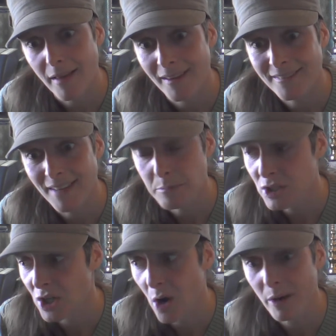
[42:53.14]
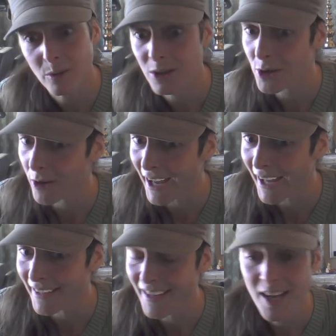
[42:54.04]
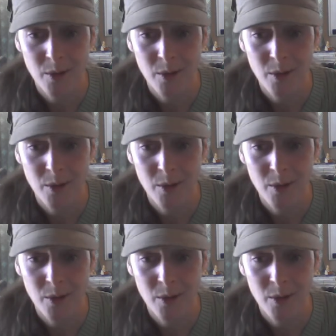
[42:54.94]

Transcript: that. I'm just going with your yeah. head,